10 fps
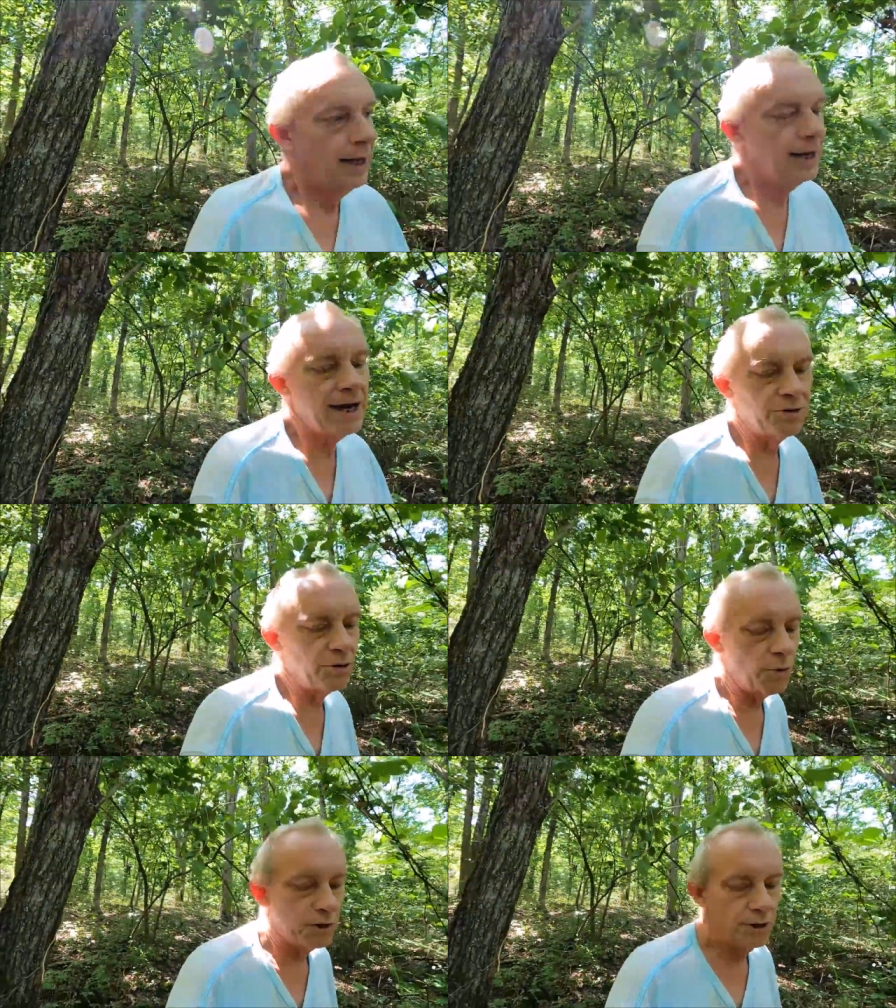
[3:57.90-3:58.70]
And I
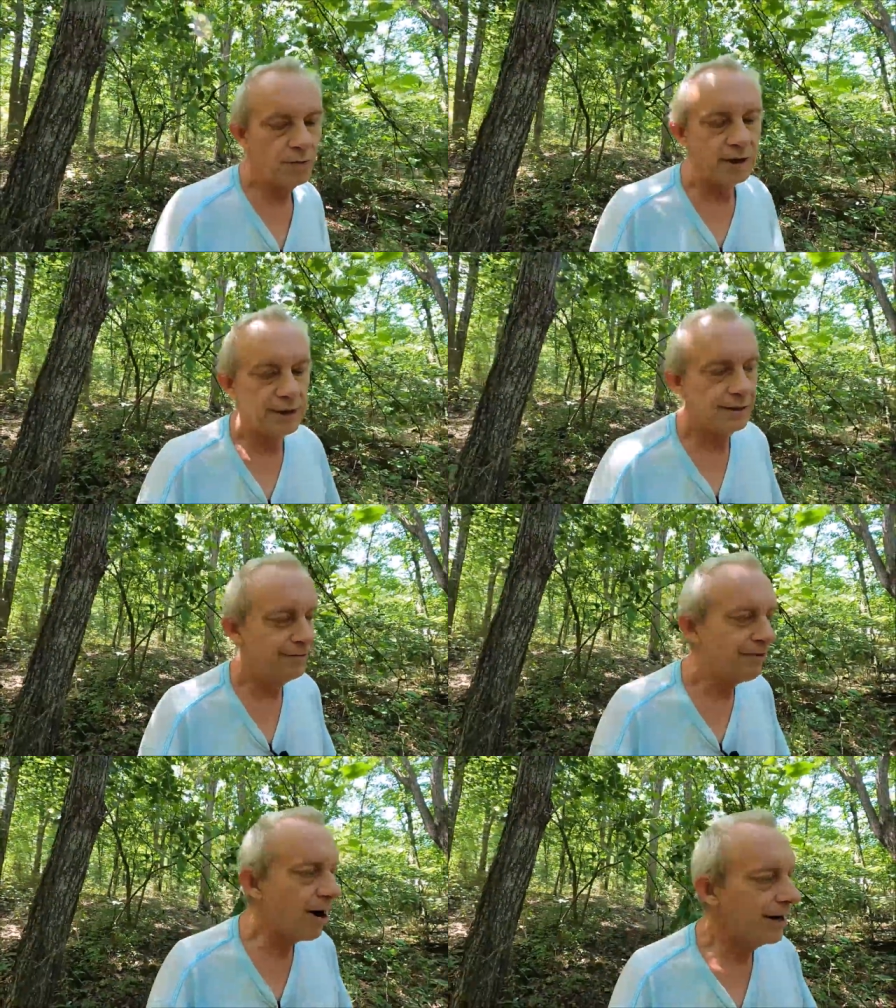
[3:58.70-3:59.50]
don't know what you really
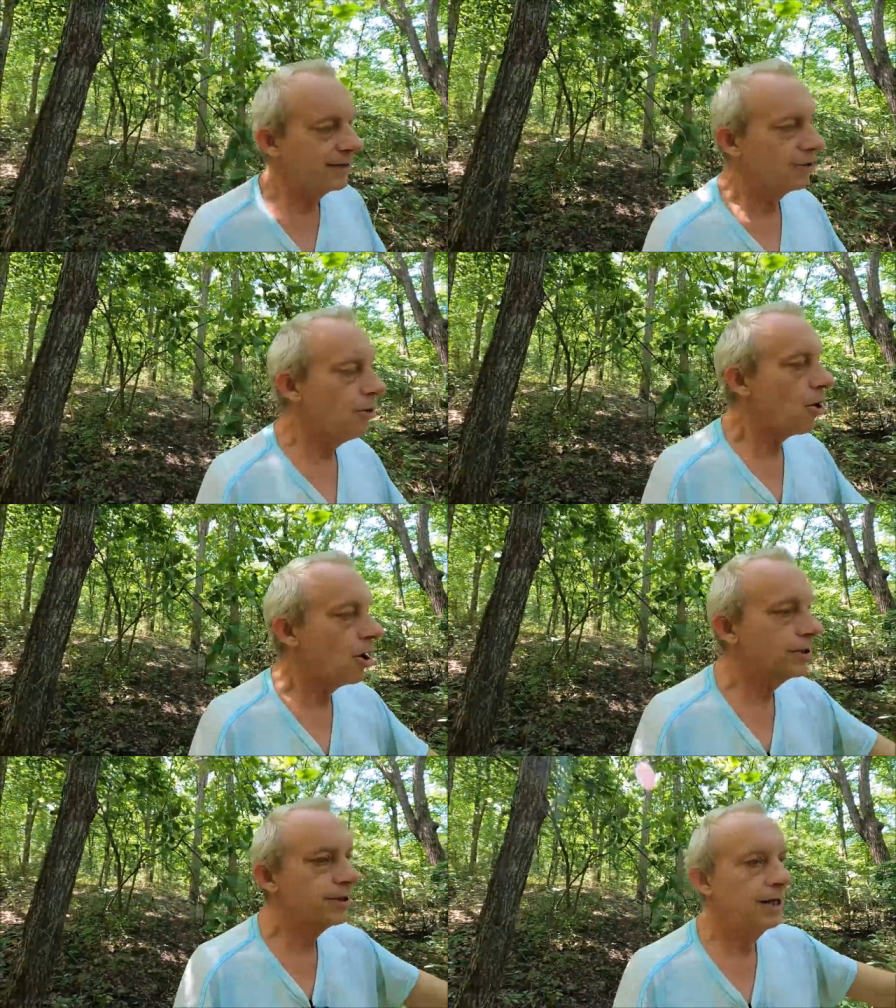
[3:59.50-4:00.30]
define as
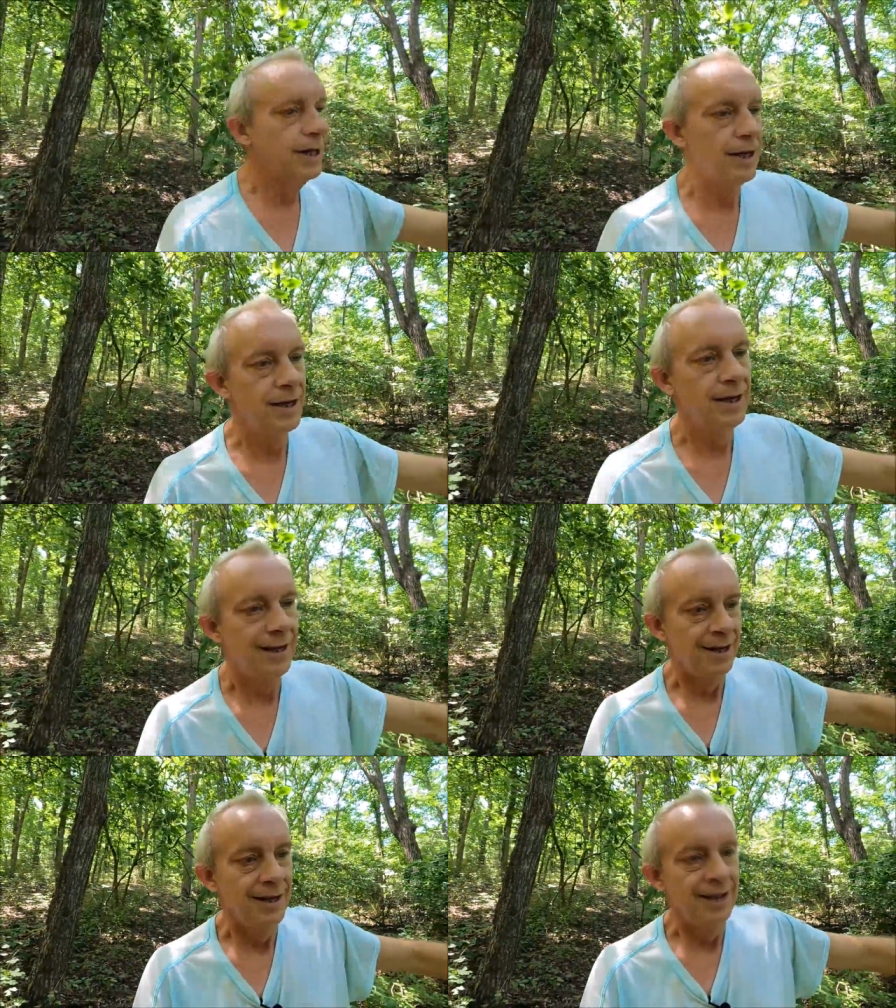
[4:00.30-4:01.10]
lost.
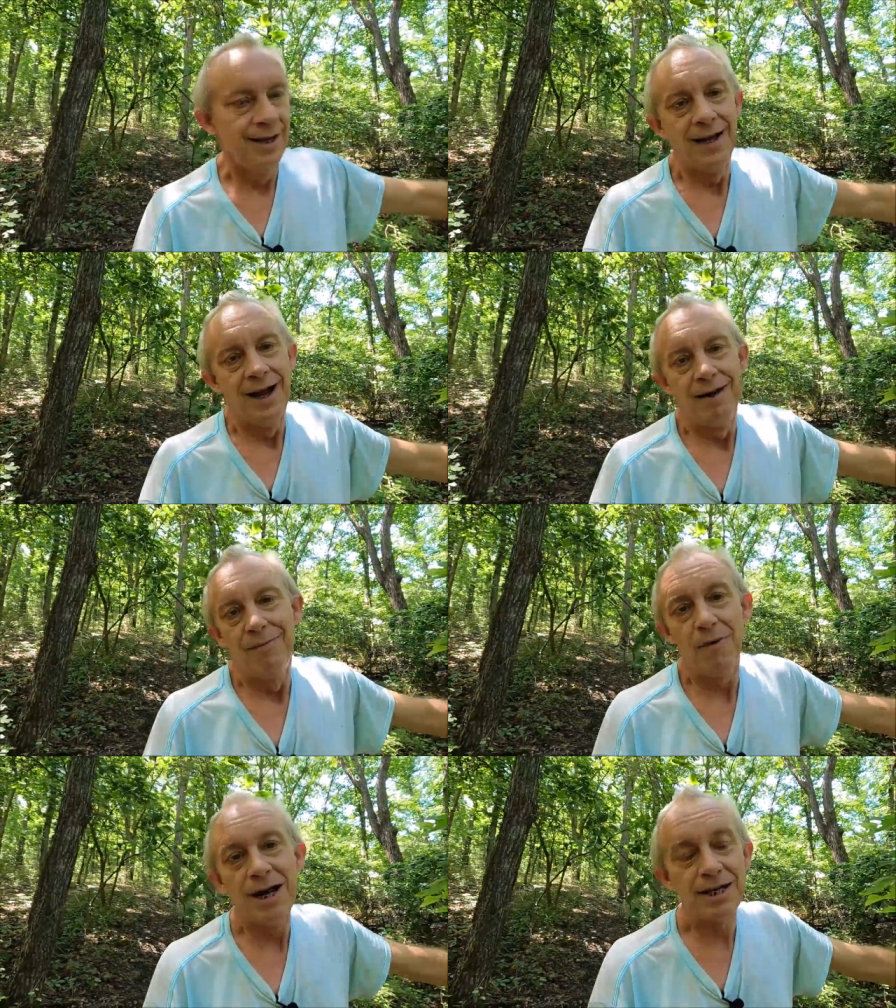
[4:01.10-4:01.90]

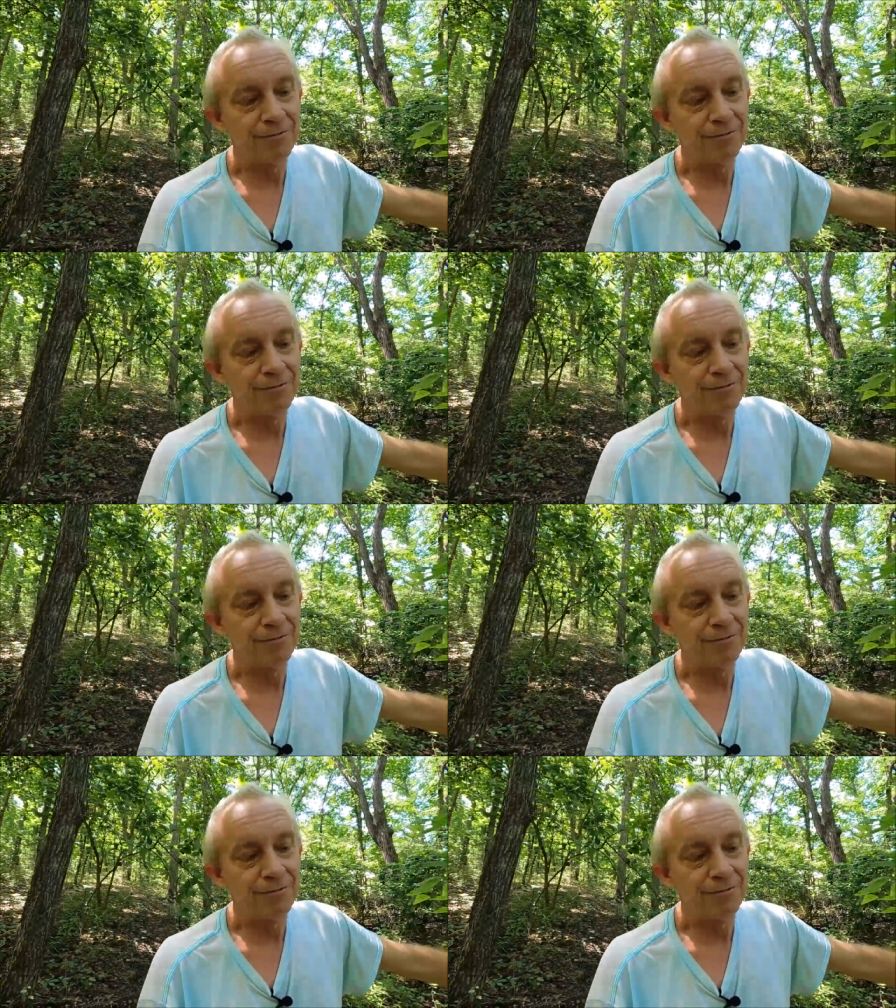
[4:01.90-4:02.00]
My